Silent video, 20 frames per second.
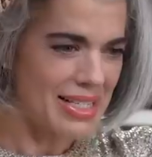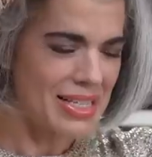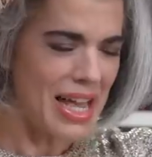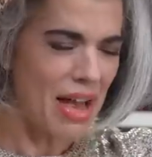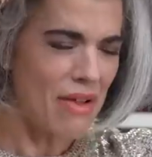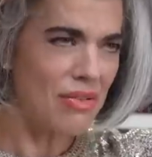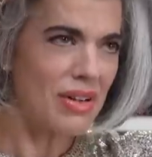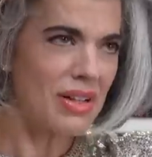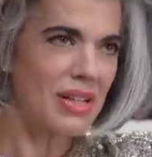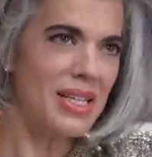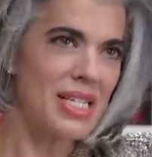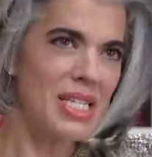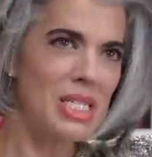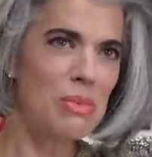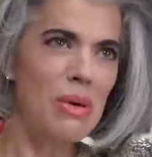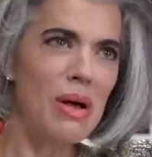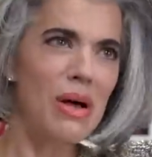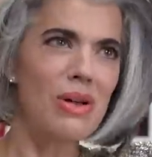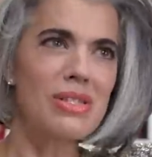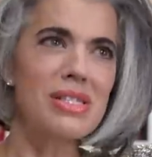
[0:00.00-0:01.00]
definitely
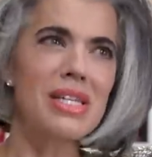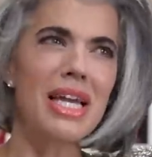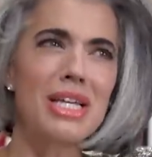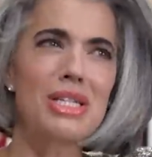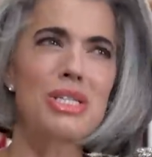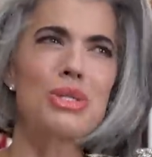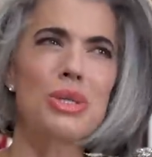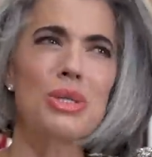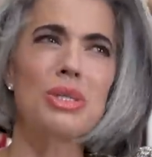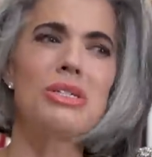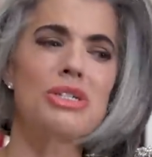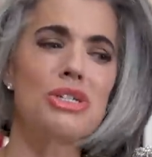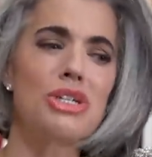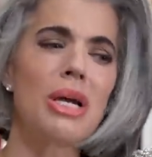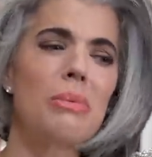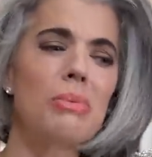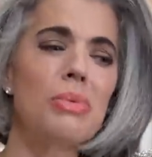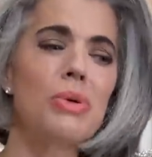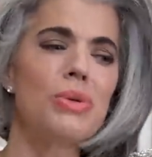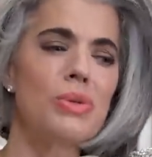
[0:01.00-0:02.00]
smells like certain
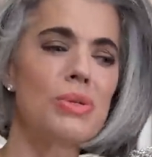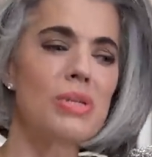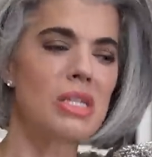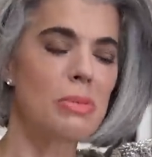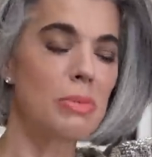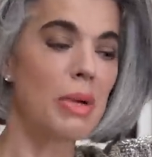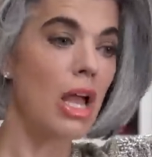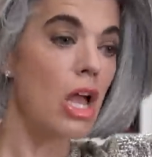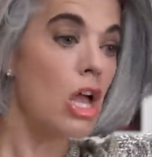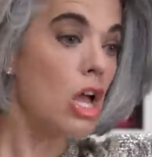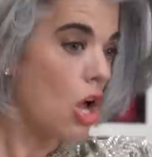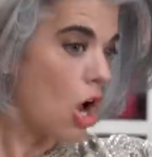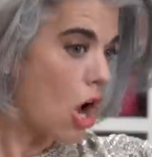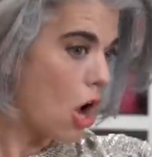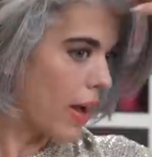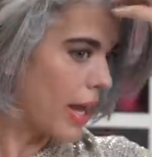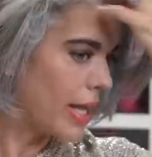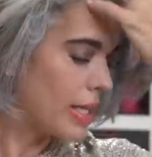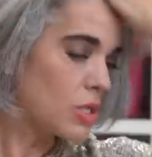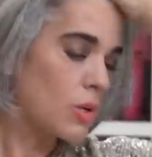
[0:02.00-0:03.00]
shampoos to me. All
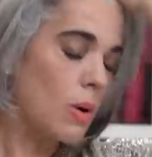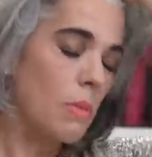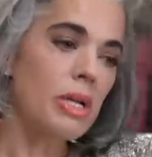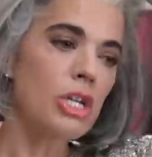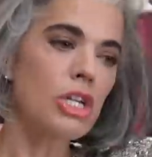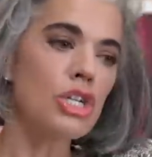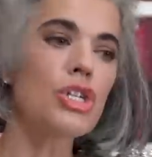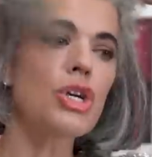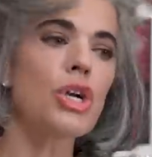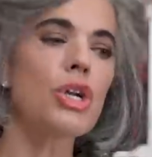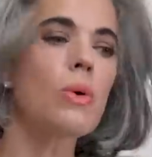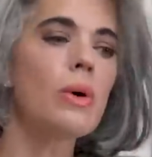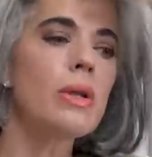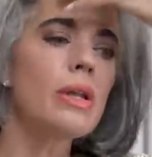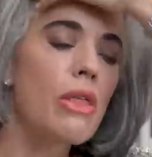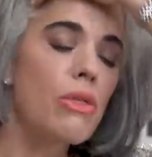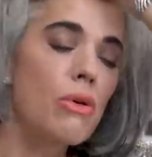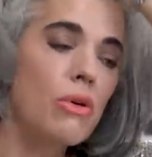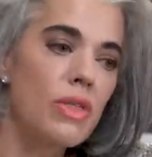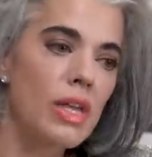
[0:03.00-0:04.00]
right, so I'm gonna show you
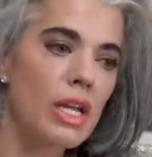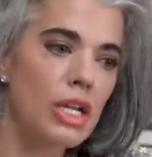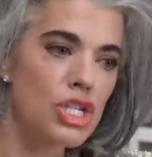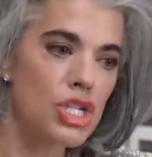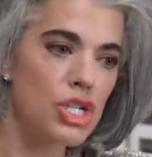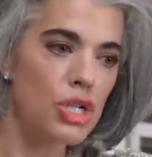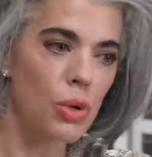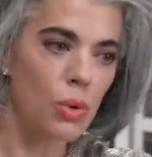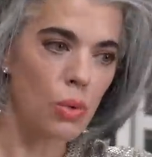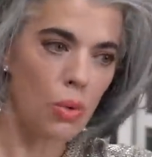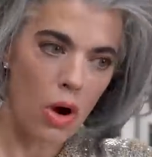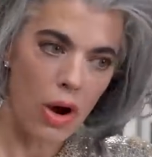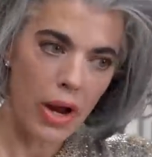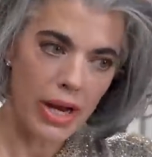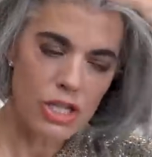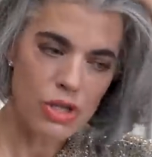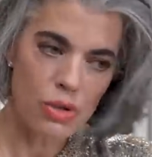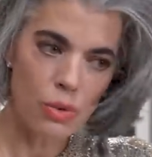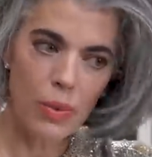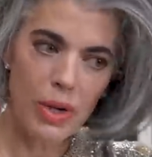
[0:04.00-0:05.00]
another thing too. All
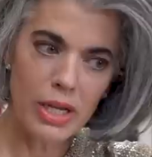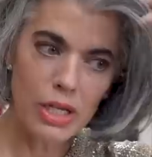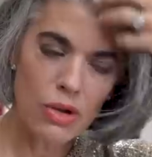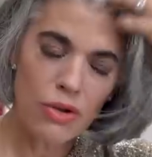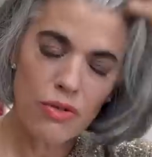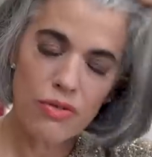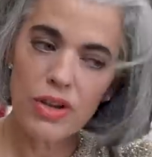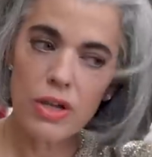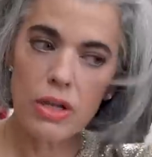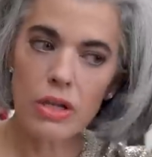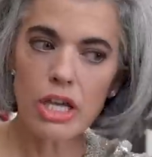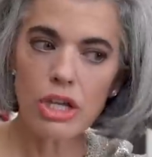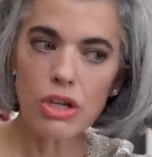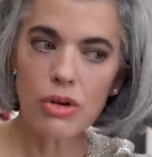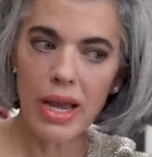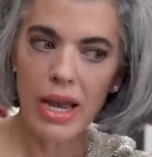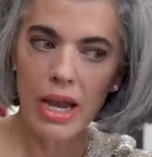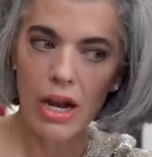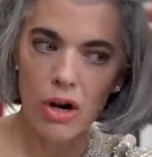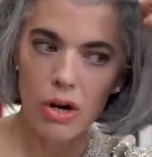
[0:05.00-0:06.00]
right, so when you feel like
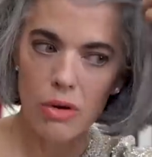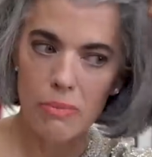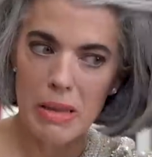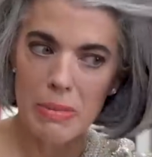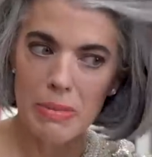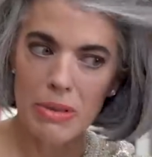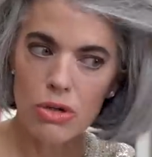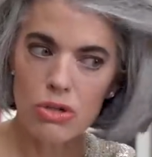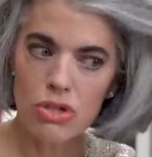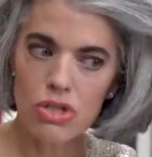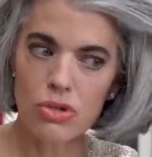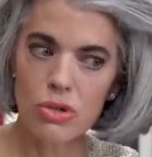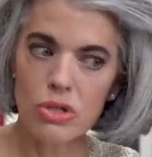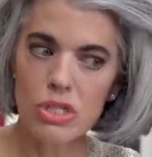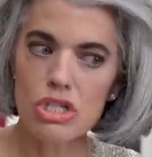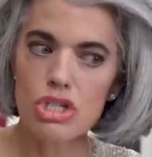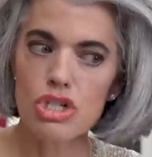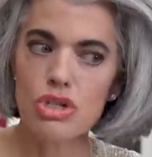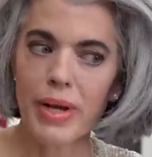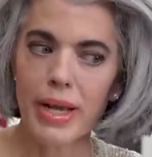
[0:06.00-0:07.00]
your hair, maybe there's certain
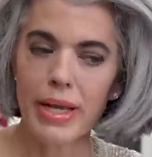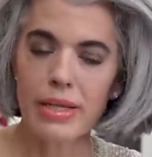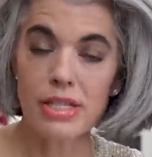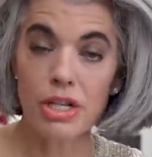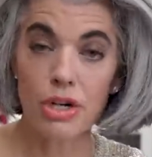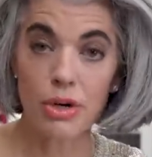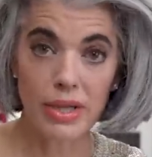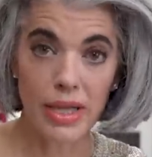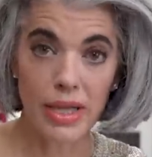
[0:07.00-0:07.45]
strands that are